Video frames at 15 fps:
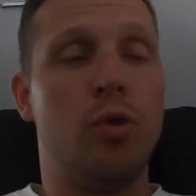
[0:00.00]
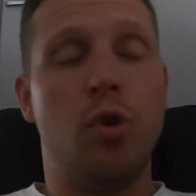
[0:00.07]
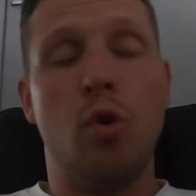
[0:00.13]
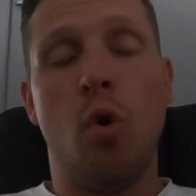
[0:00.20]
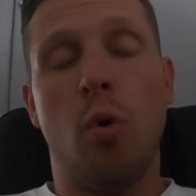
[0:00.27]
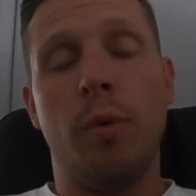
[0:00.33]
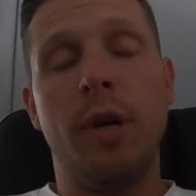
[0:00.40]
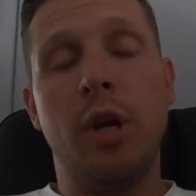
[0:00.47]

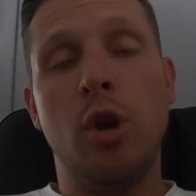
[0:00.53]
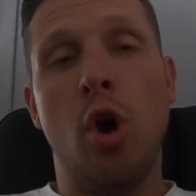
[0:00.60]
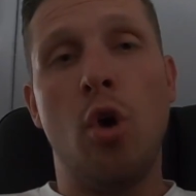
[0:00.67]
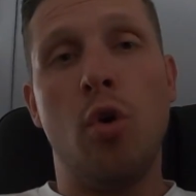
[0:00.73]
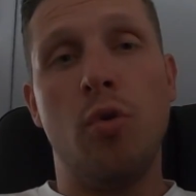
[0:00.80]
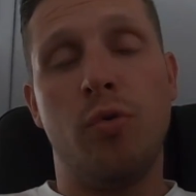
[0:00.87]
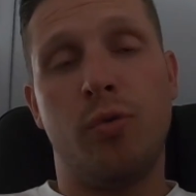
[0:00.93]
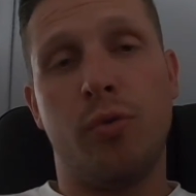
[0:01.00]
you already
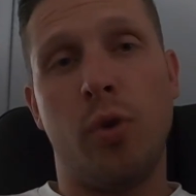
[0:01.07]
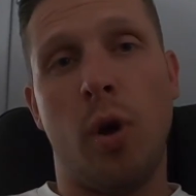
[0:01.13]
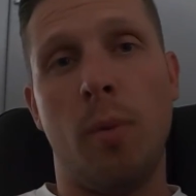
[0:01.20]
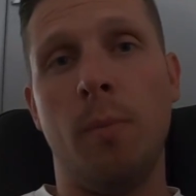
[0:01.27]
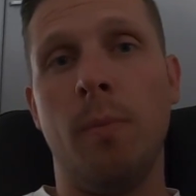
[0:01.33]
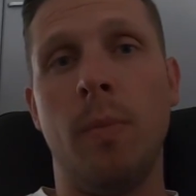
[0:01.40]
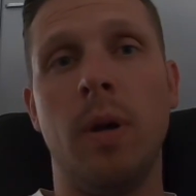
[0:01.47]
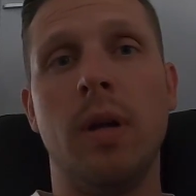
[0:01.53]
know
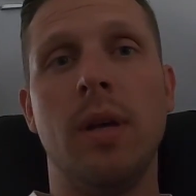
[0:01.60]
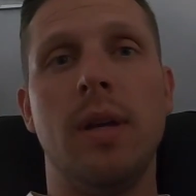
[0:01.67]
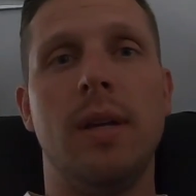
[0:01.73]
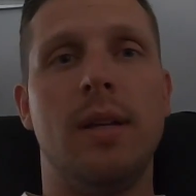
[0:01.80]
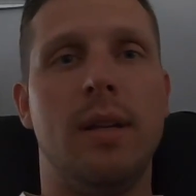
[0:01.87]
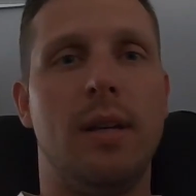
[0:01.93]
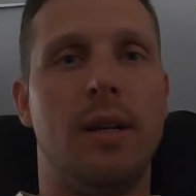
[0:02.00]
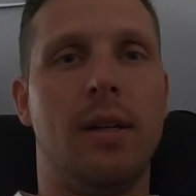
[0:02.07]
from
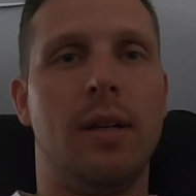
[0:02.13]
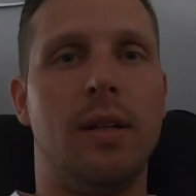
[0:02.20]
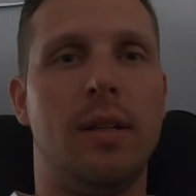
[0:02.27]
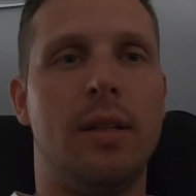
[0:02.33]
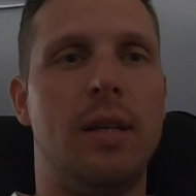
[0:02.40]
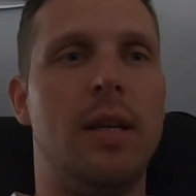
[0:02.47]
uh,